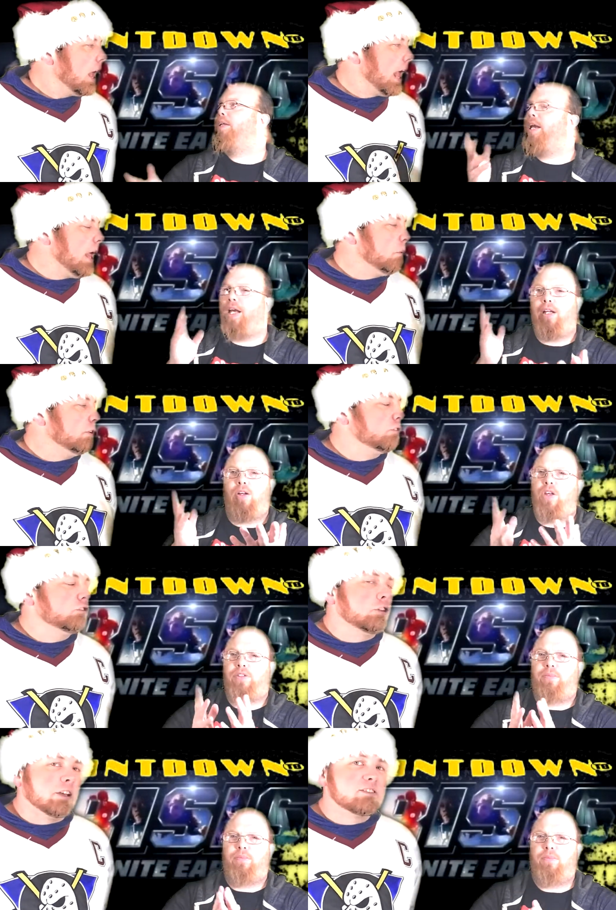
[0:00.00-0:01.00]
Speaker 1: Yeah,
Speaker 2: it was awesome.
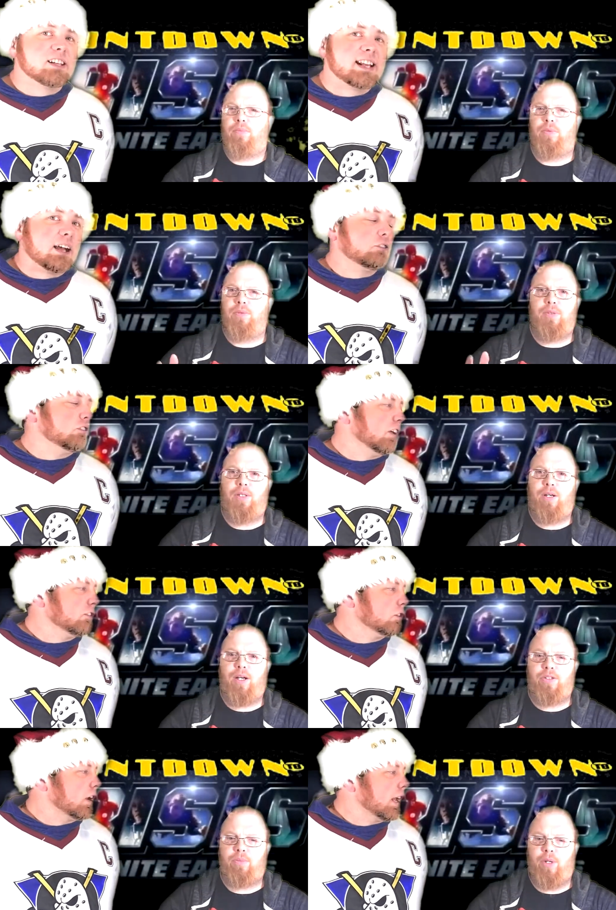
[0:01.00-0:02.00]
Just announced
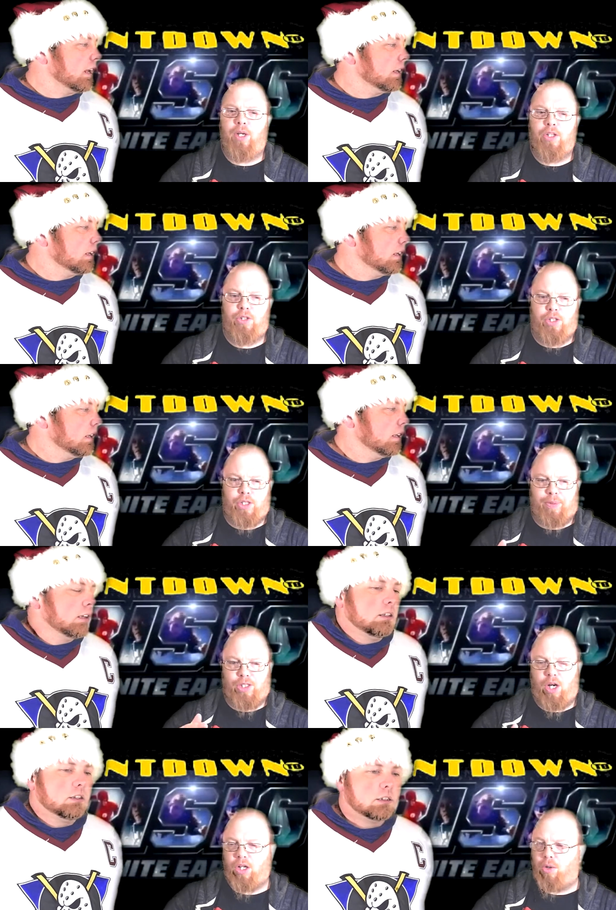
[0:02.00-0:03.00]
Speaker 1: yesterday. Awesome. So is it going to be
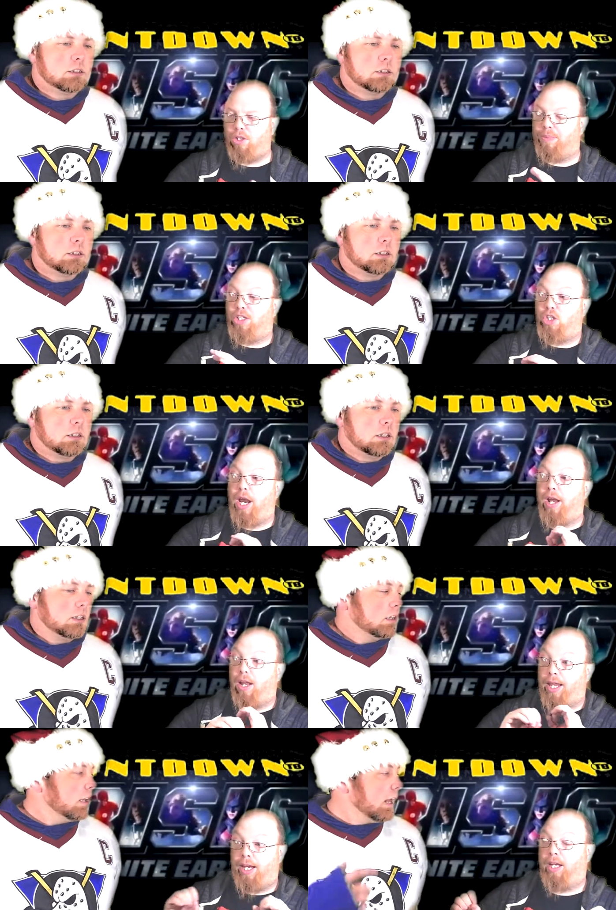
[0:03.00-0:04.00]
Stargirl or is it going to
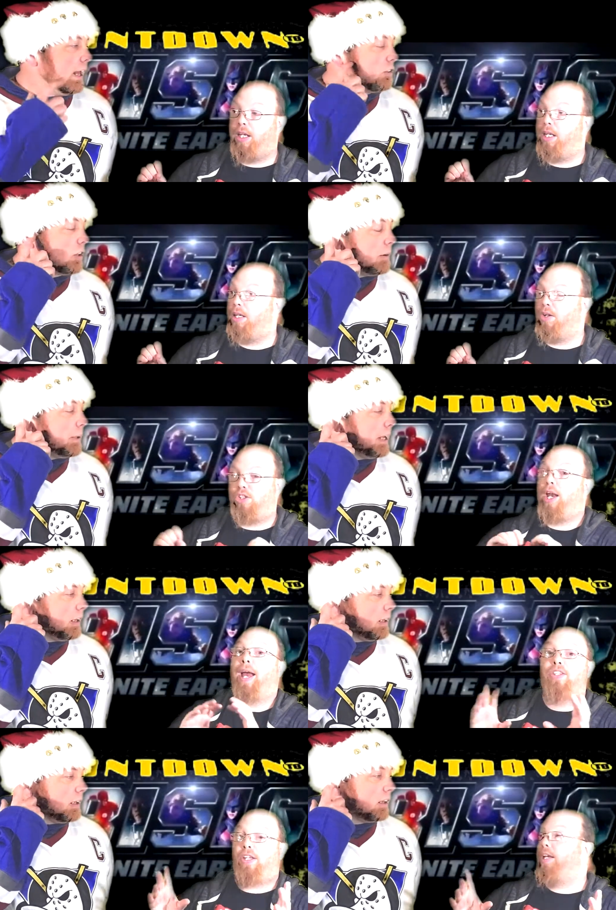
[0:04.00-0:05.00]
be JLA?
Speaker 2: It's going to be
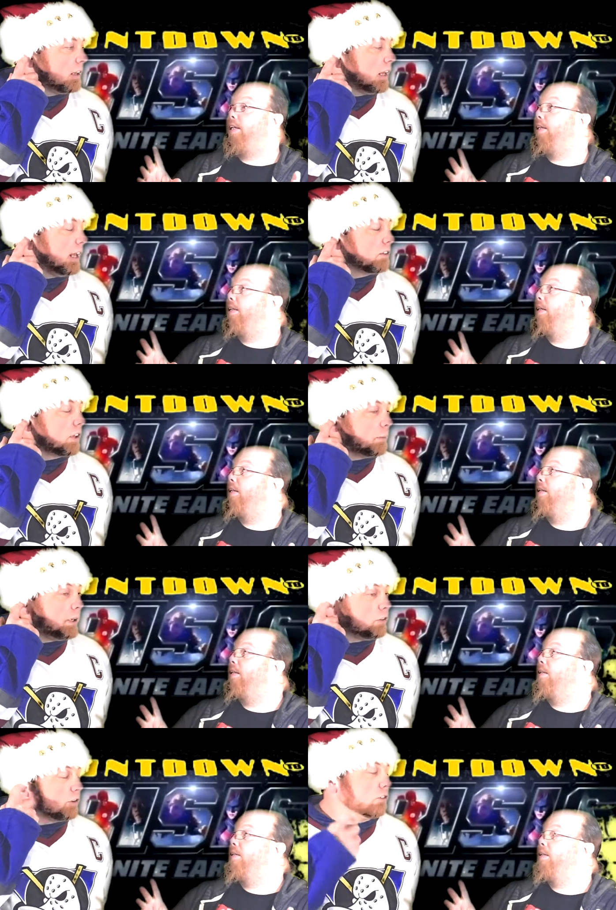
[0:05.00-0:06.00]
JSA. It's going to be
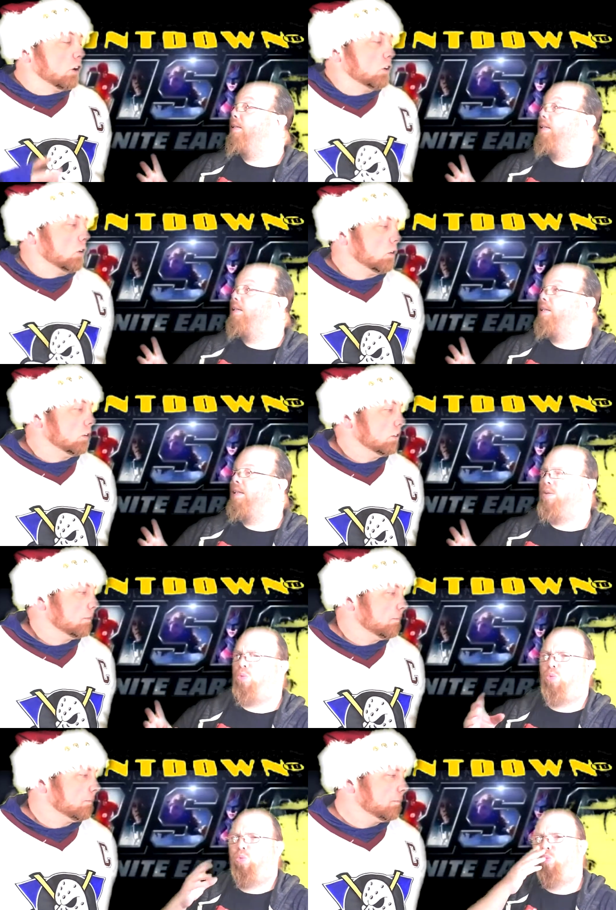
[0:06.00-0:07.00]
just Stargirl.
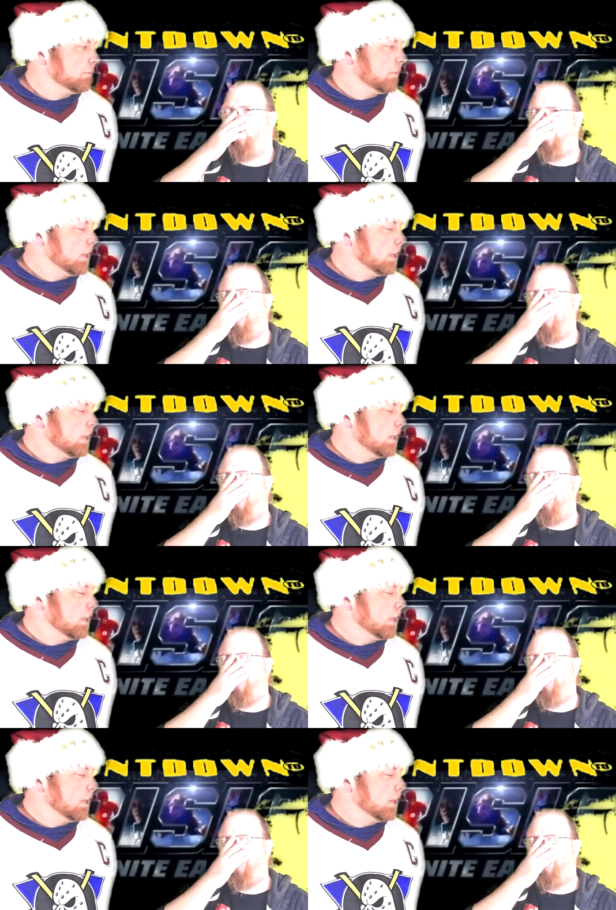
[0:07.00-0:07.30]
Speaker 1: Ooh, I would